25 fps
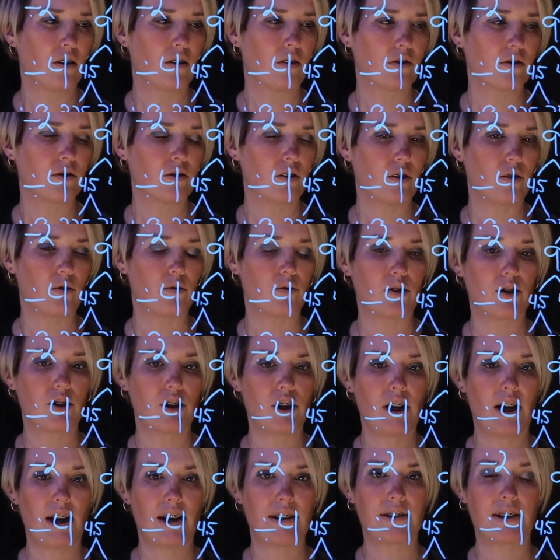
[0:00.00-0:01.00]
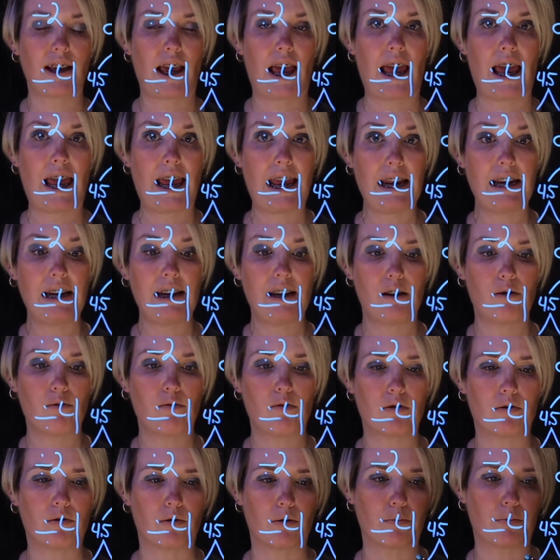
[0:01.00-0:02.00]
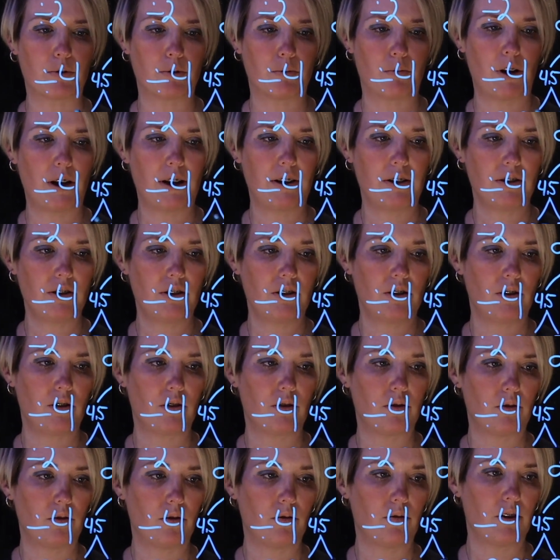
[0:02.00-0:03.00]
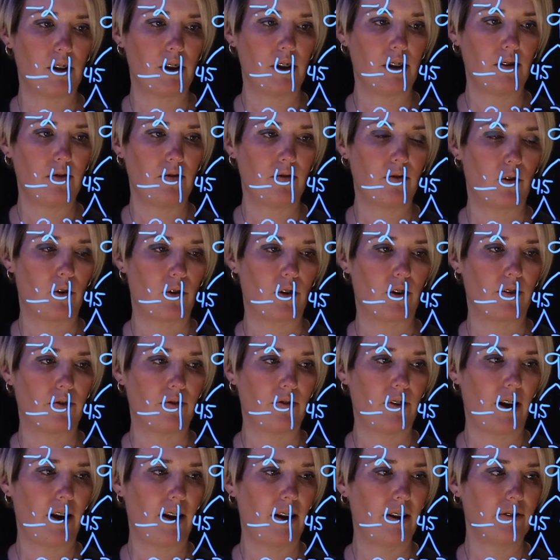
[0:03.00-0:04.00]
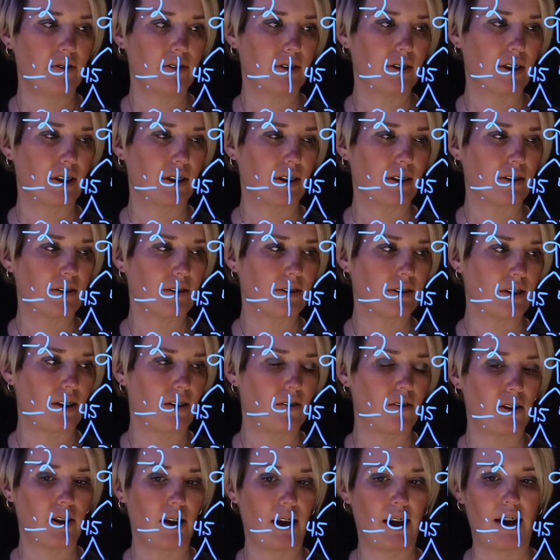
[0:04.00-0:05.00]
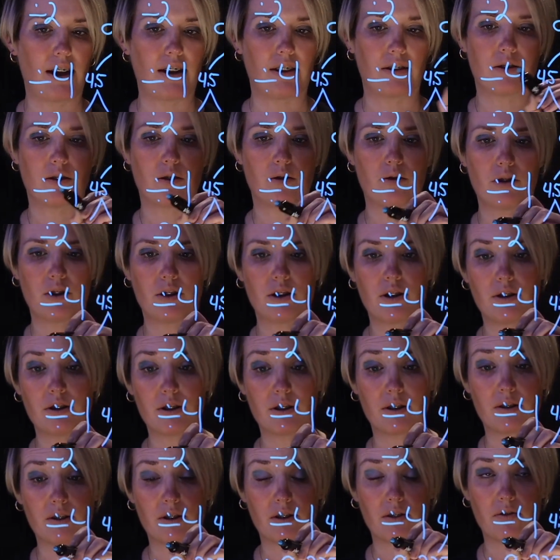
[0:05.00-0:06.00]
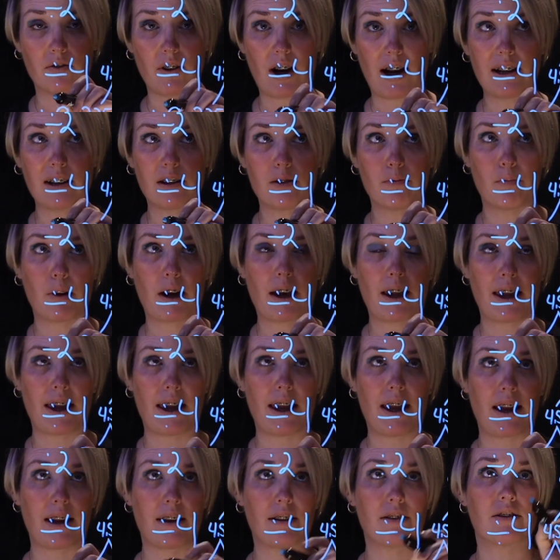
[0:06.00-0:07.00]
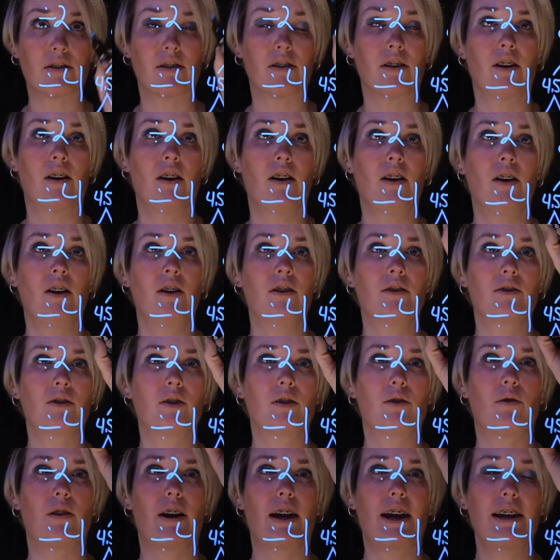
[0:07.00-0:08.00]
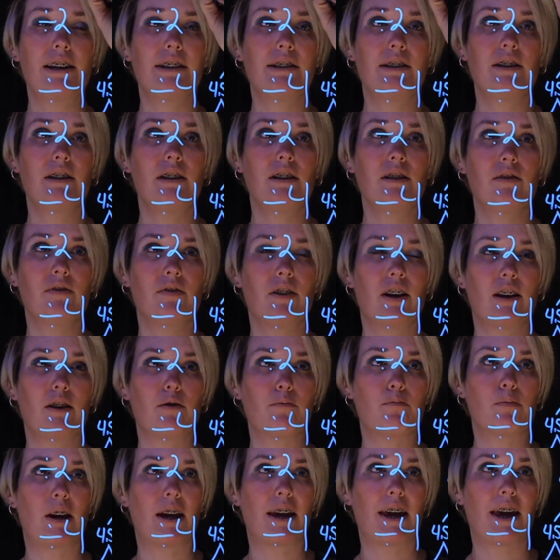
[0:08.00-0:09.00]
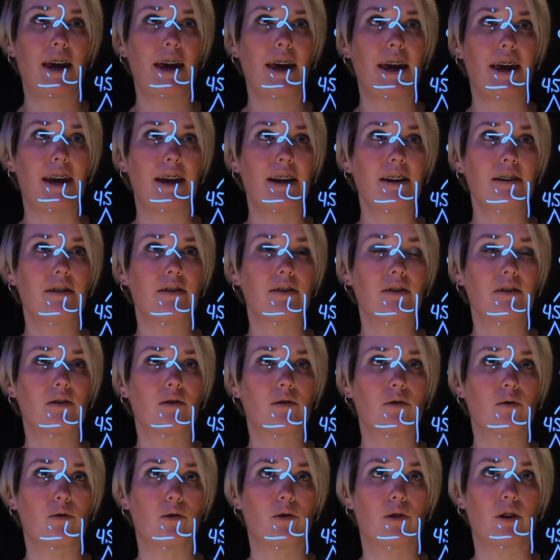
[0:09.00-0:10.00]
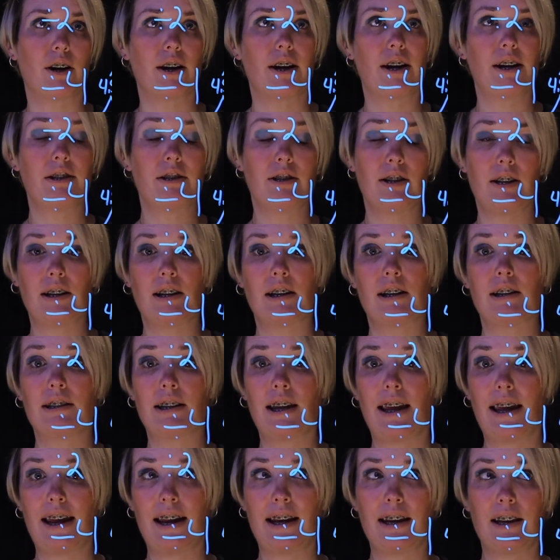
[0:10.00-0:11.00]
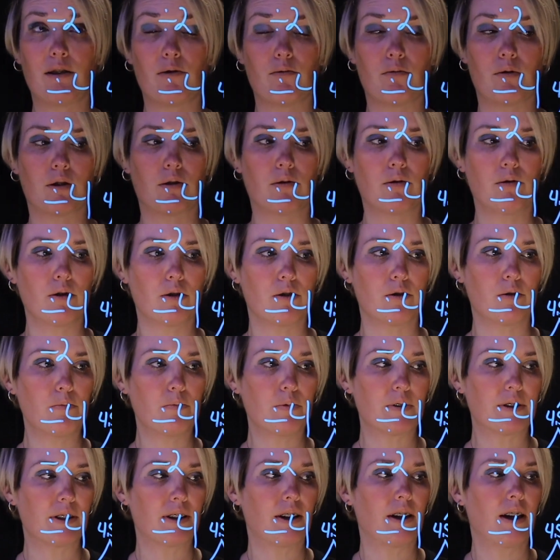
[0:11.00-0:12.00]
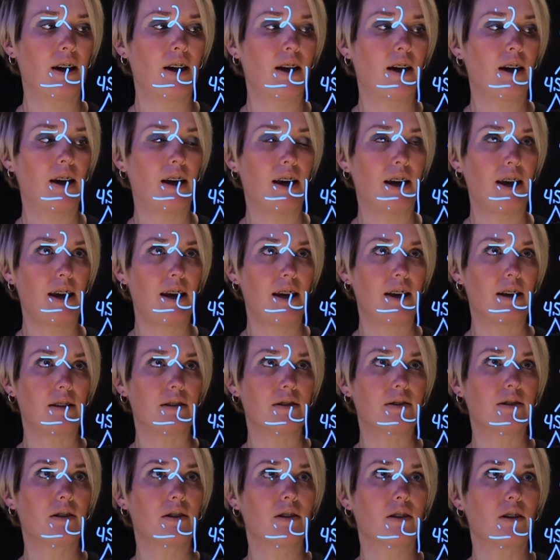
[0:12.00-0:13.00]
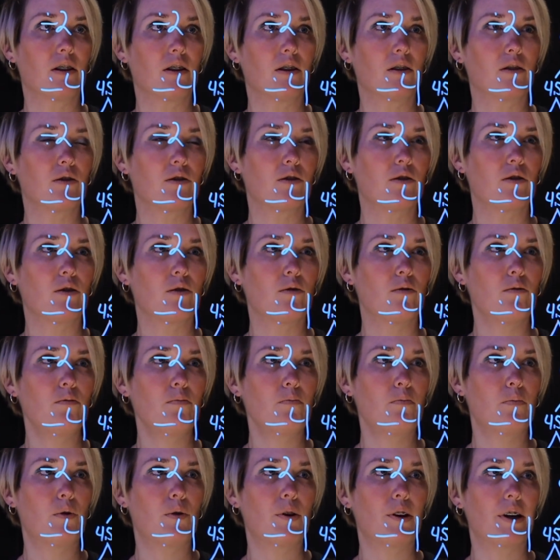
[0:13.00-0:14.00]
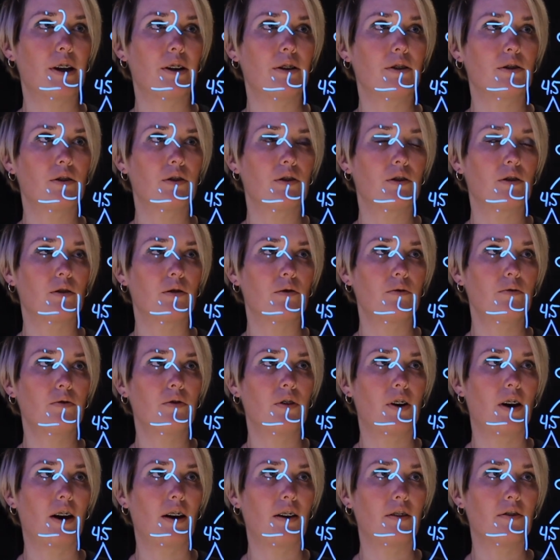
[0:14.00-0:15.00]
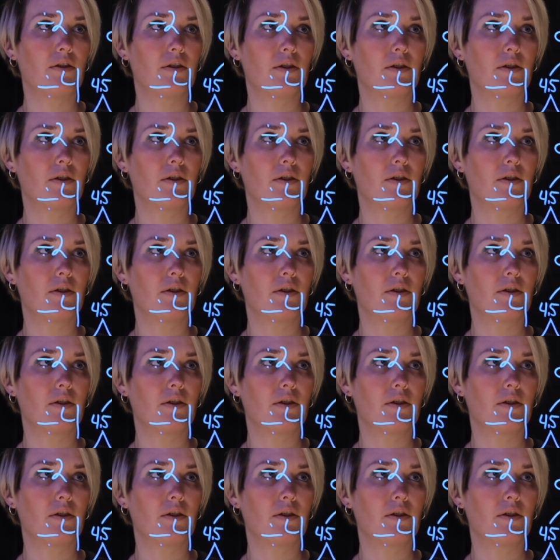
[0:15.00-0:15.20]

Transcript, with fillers: So she has eight equal groups, one, two, three, four, five, six, seven, eight. So she's divided by eight. So eighteen divided by eight, or eighteen into eight equal groups, is two point two five.